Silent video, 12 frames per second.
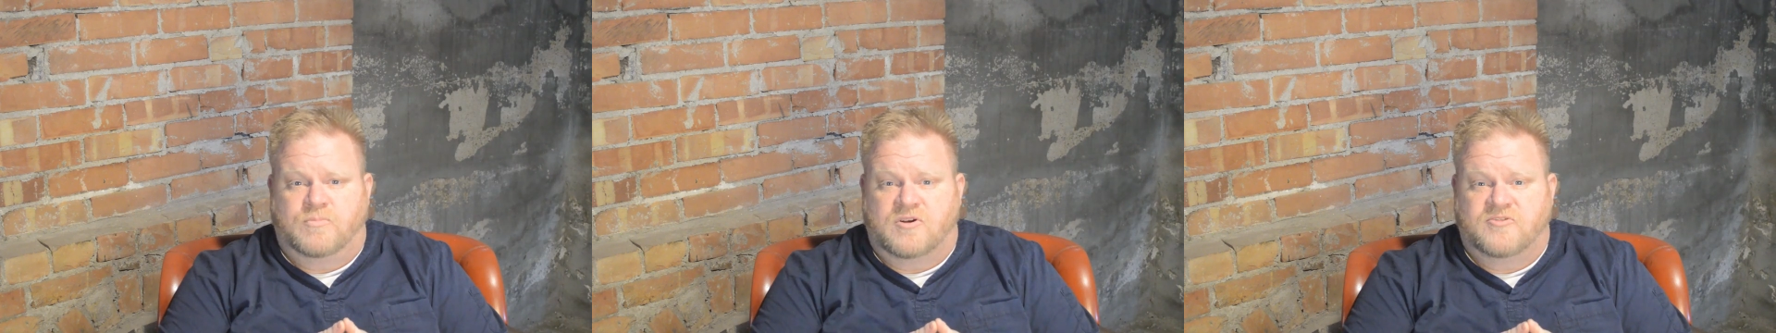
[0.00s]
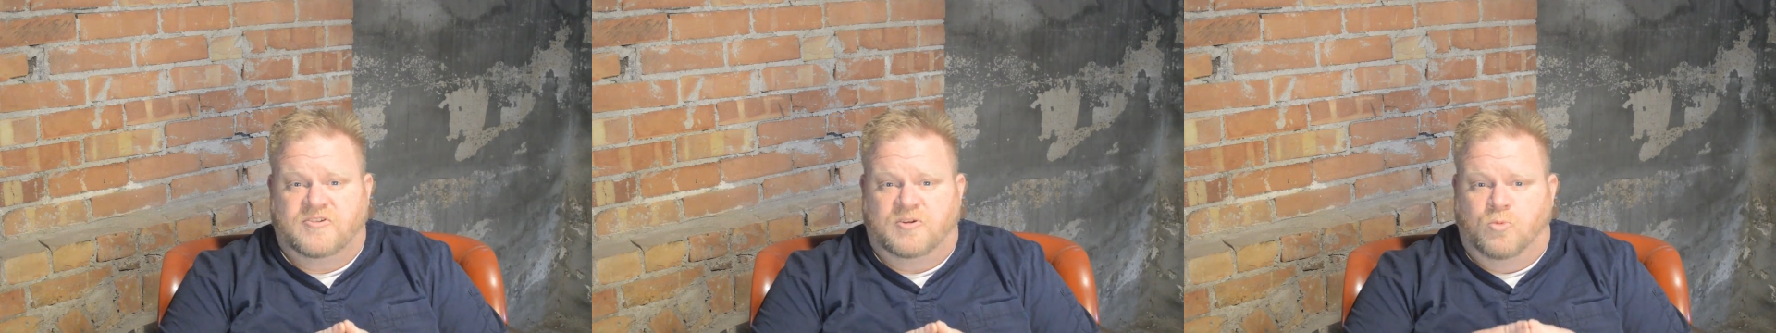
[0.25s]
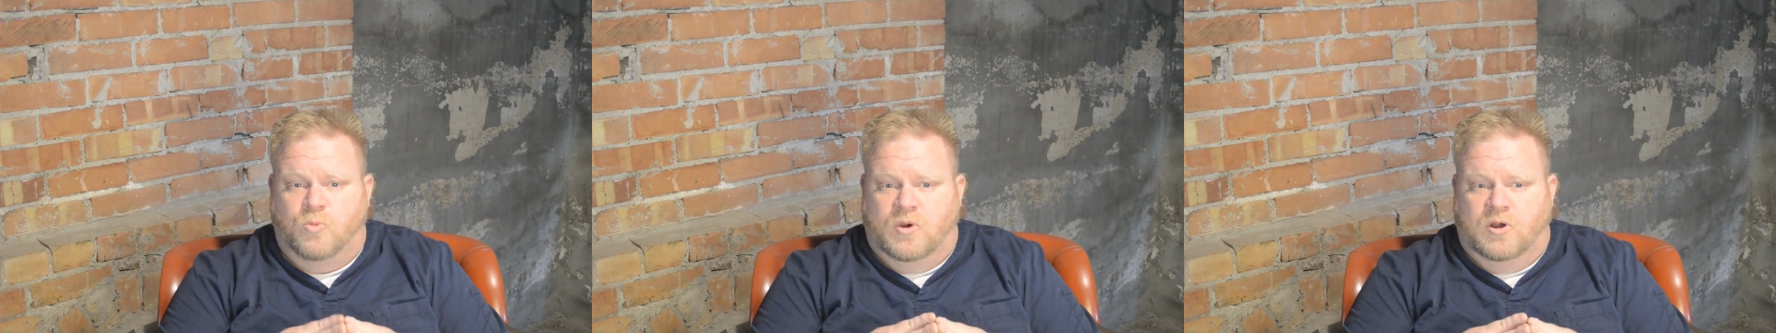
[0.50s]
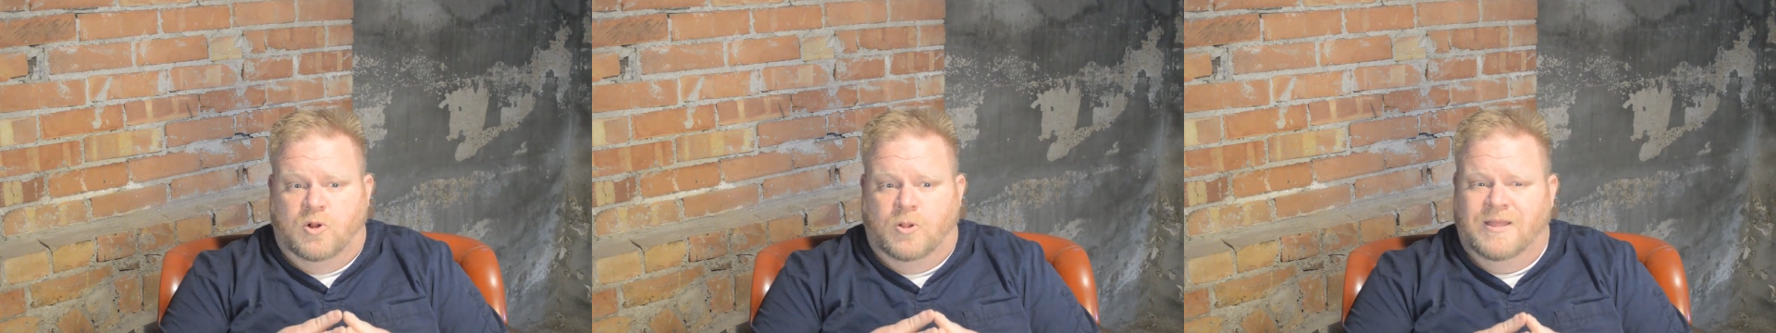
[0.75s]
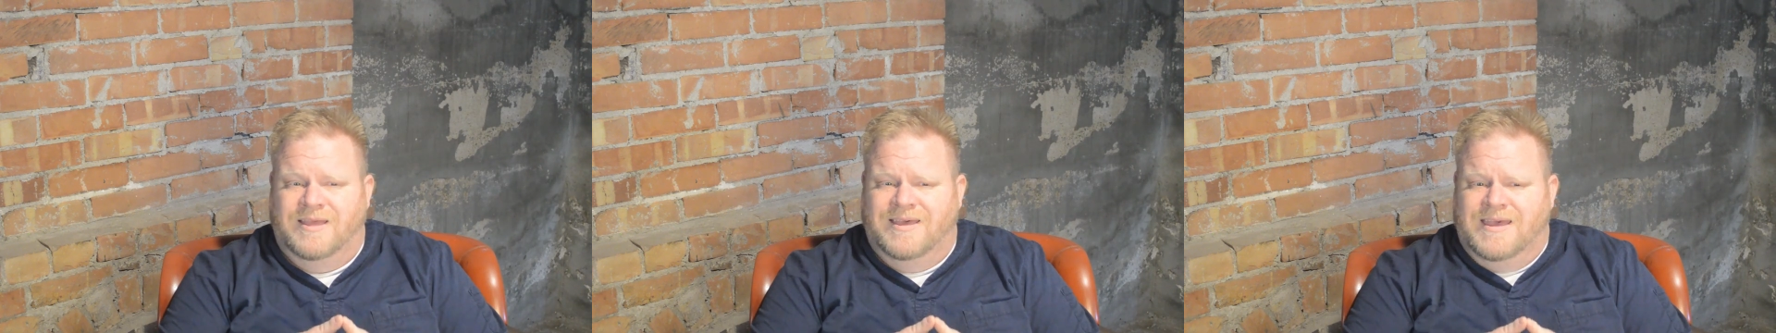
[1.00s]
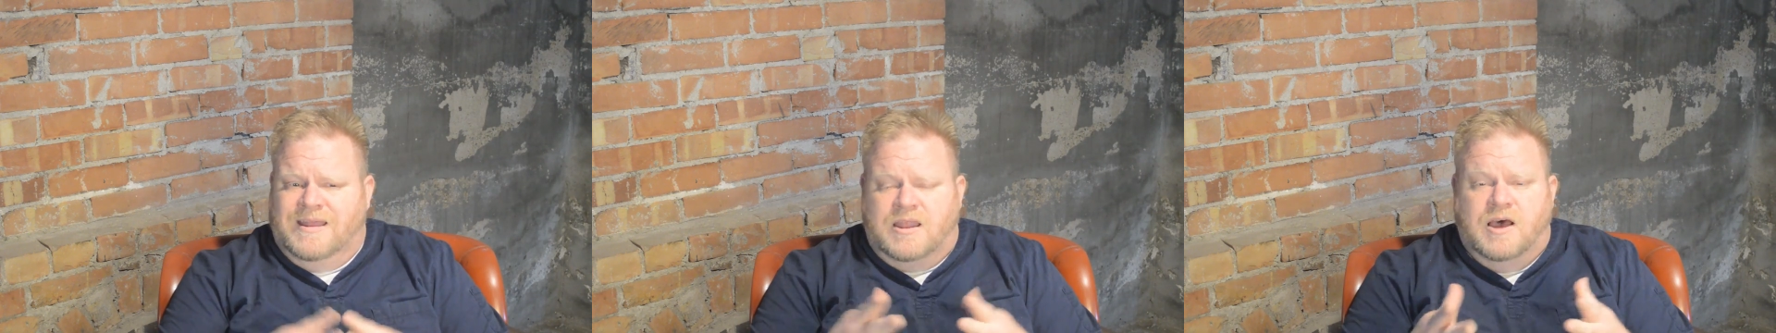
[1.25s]
person will
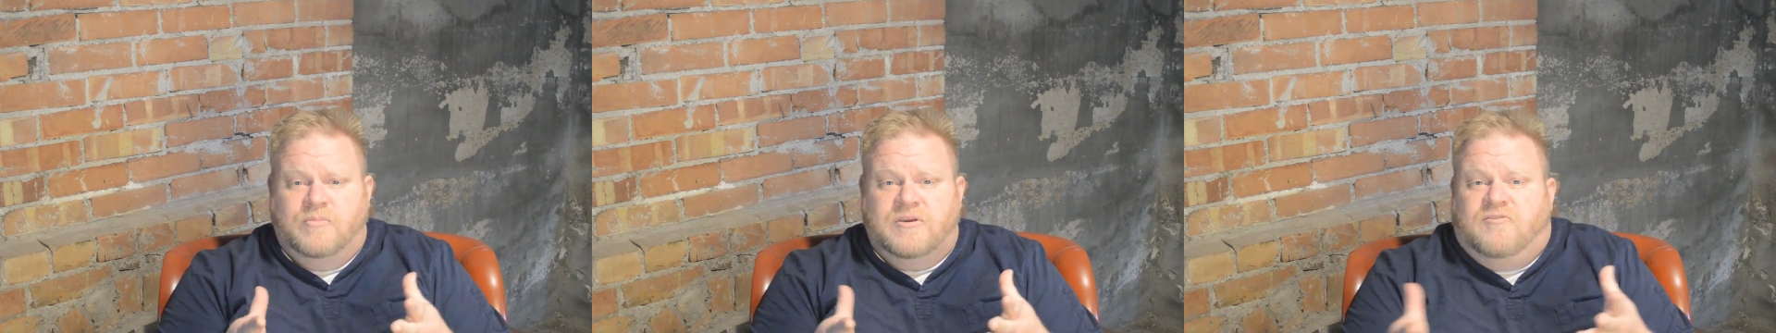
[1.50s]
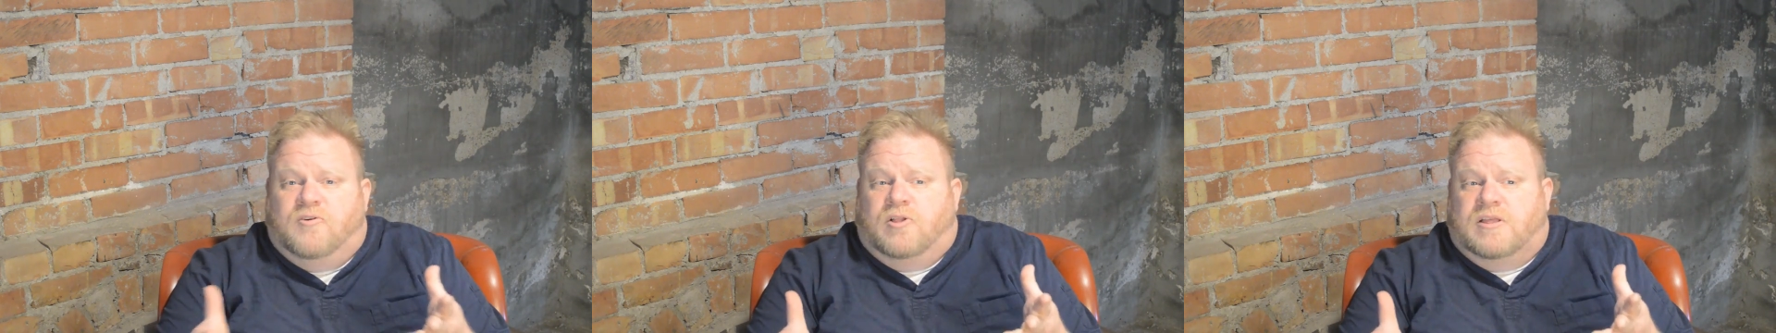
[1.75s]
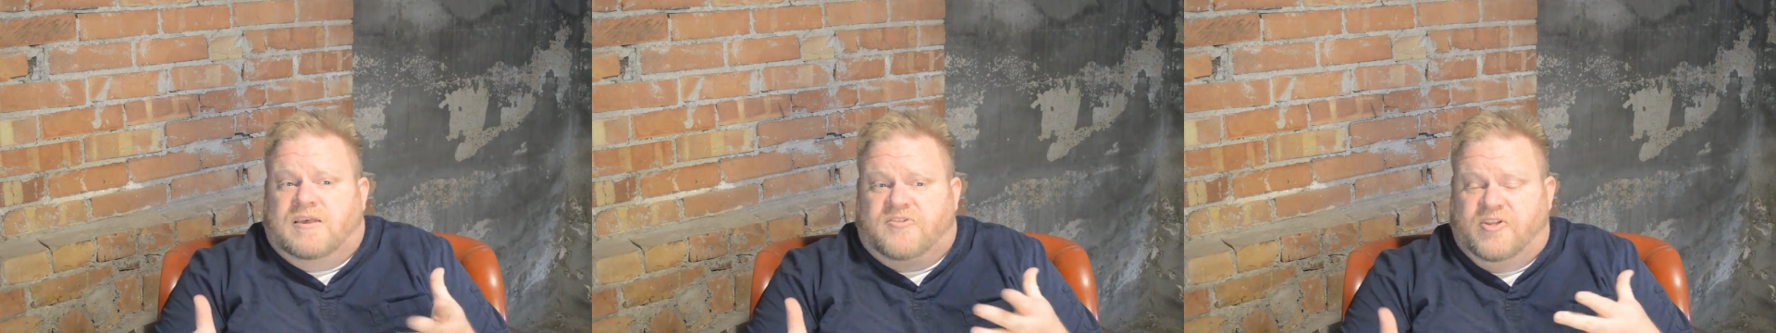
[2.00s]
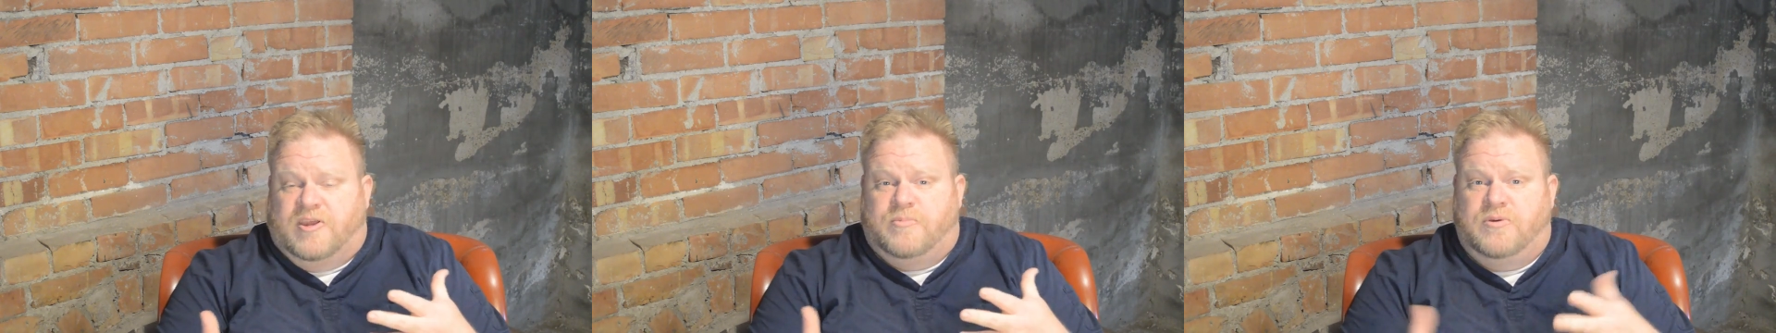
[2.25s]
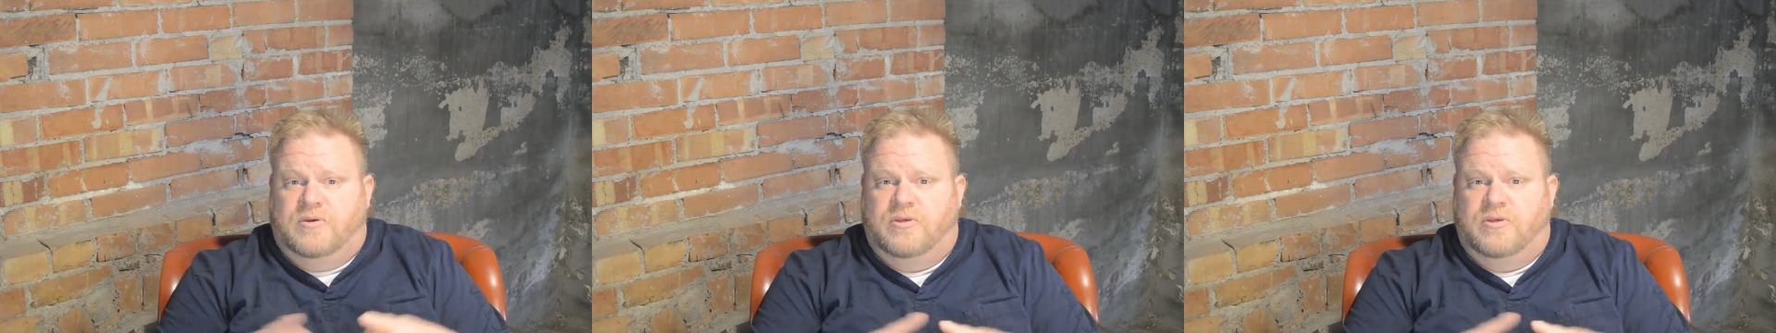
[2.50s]
not be fully asleep.